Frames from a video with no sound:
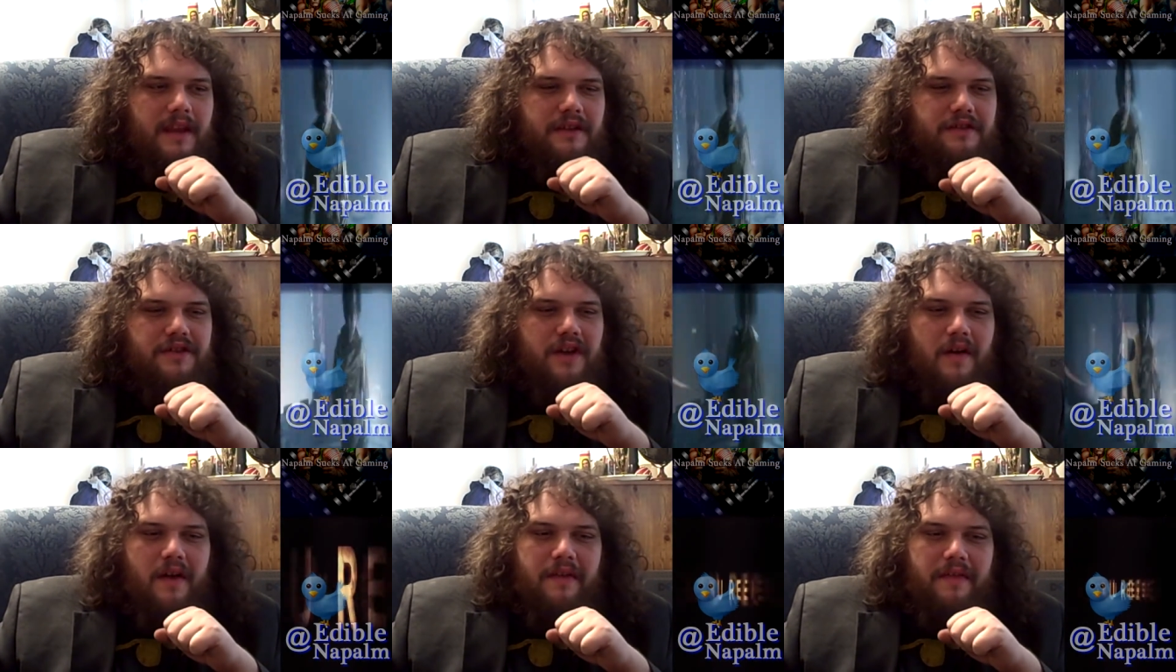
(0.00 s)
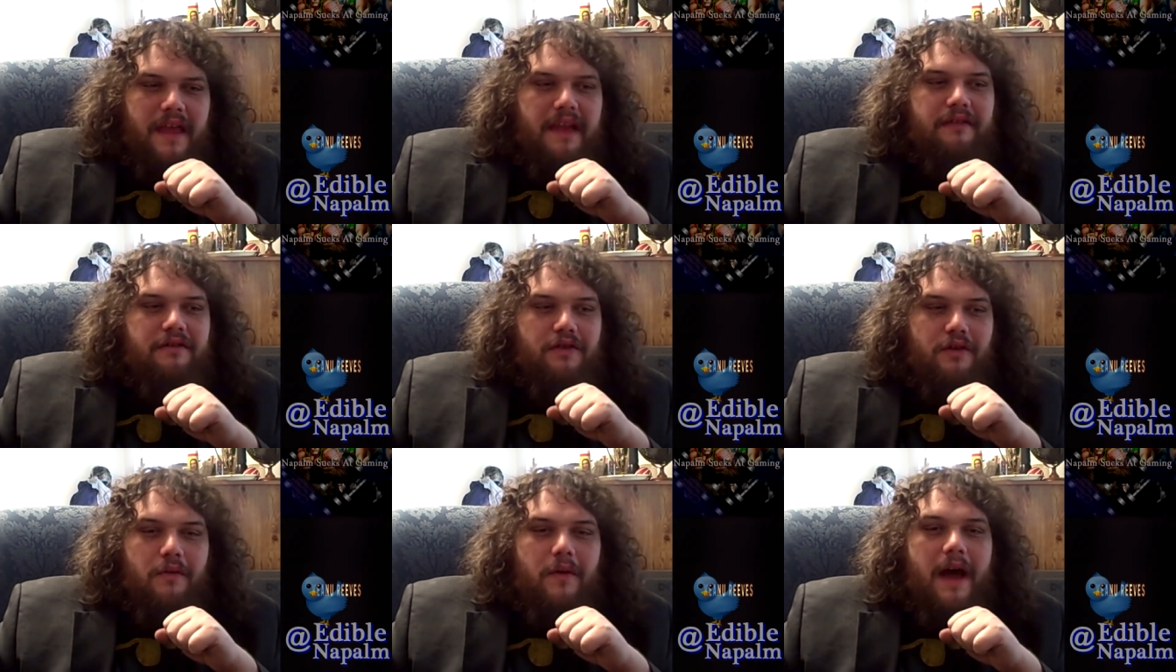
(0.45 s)
So, and
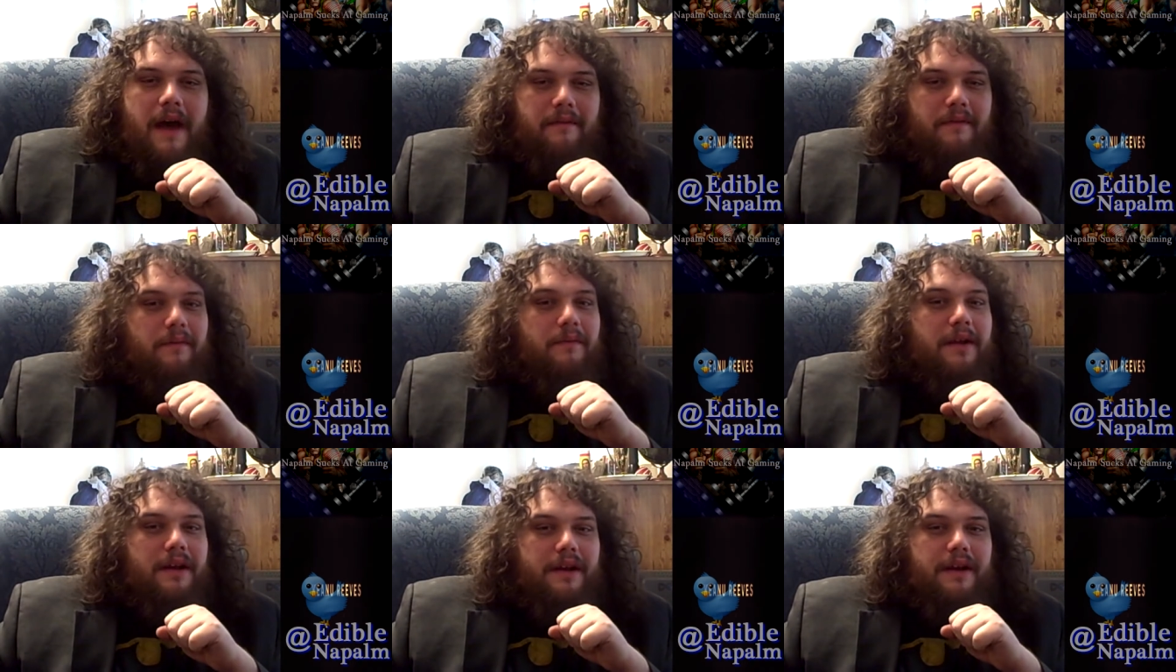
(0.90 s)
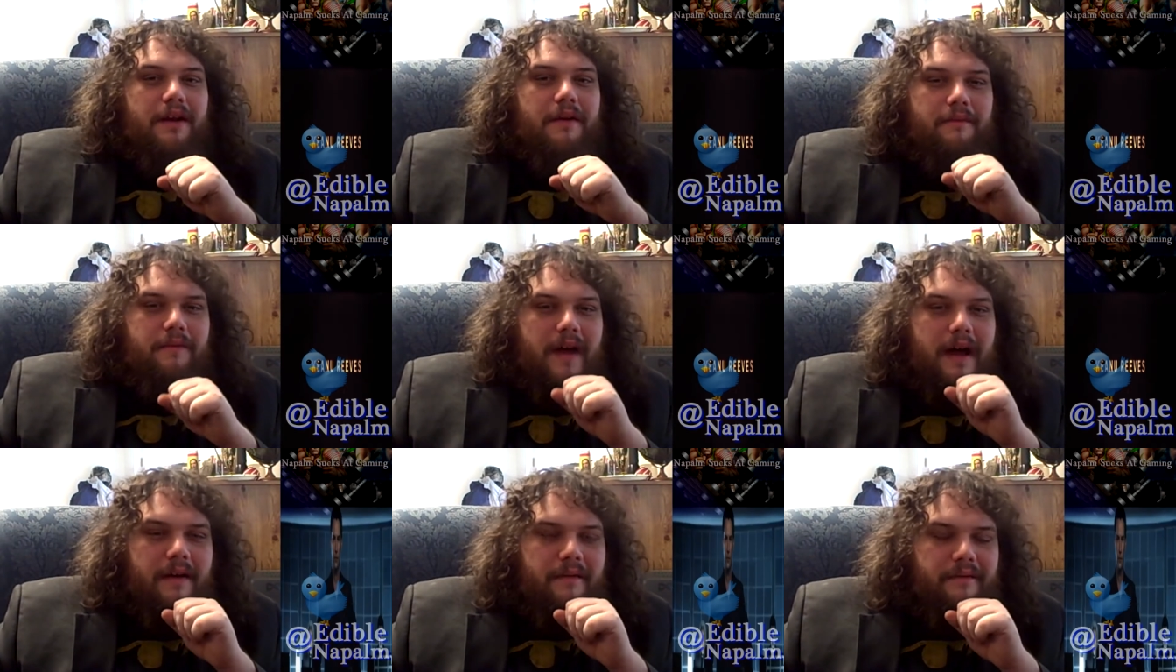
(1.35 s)
they do have a really
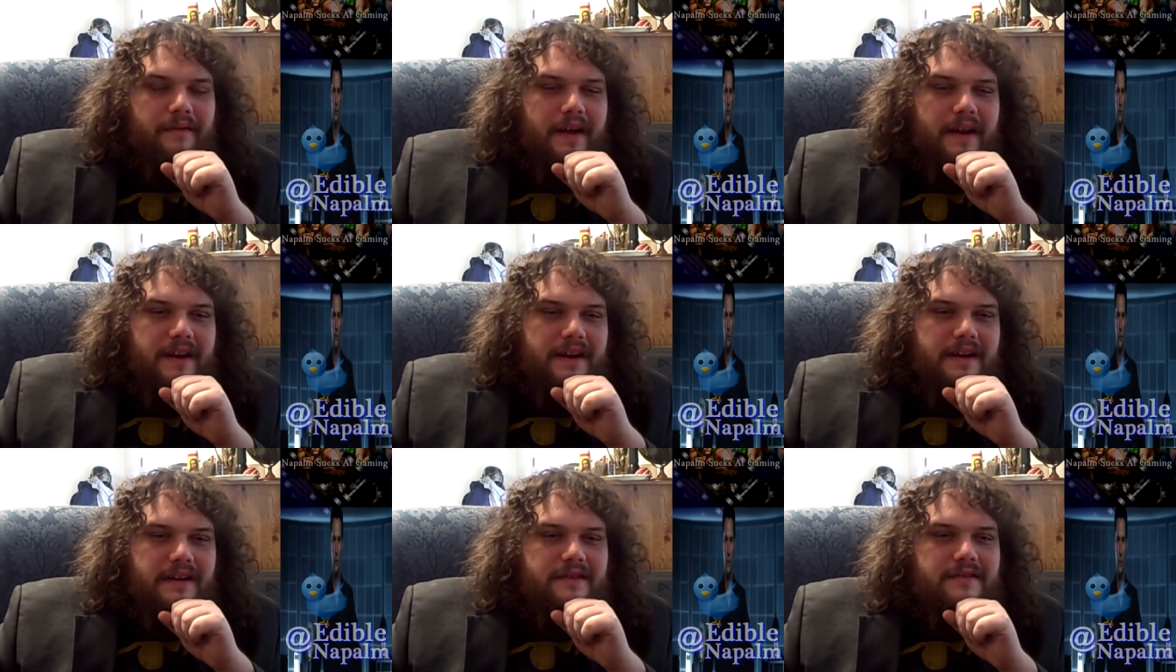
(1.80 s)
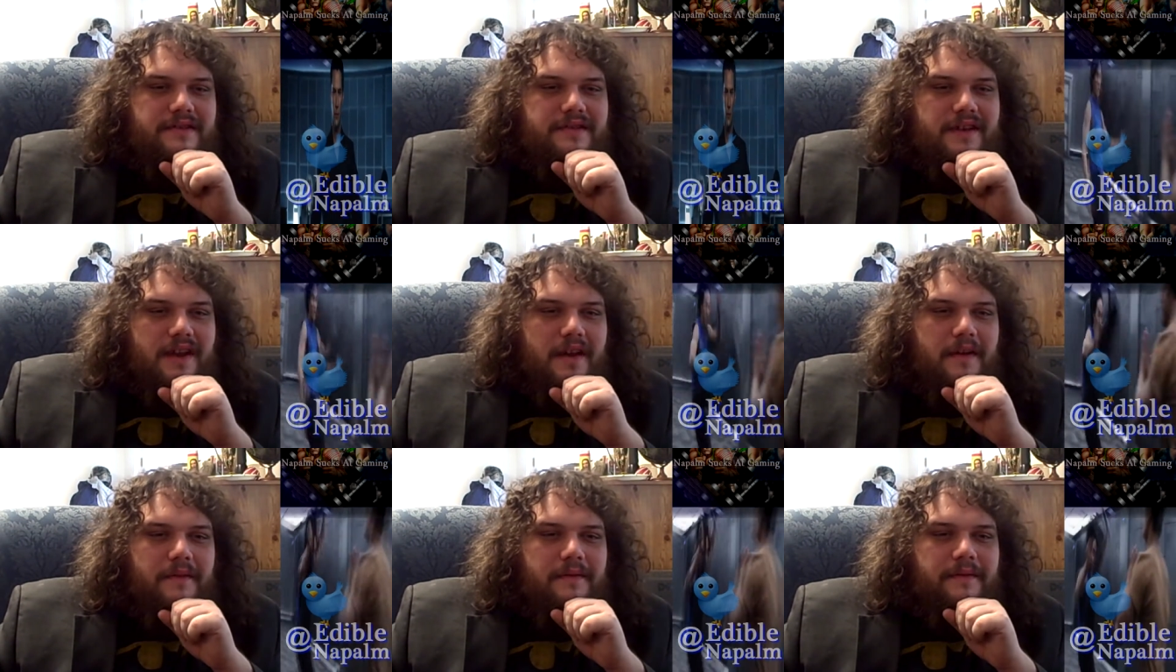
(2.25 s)
good final fight here,
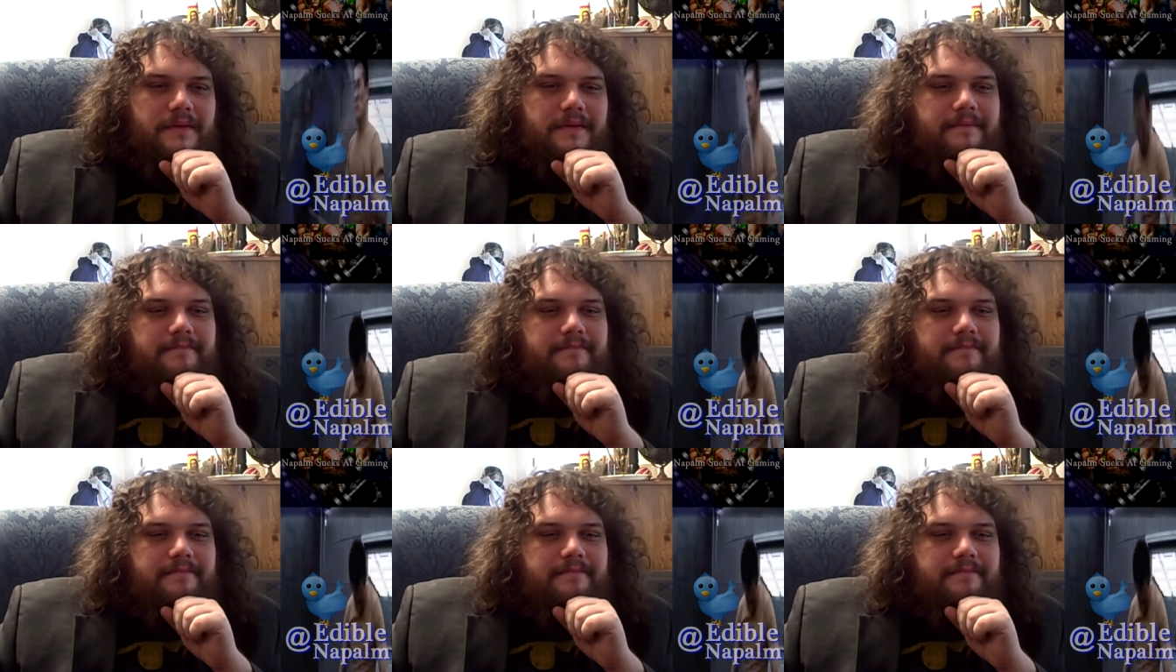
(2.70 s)
so.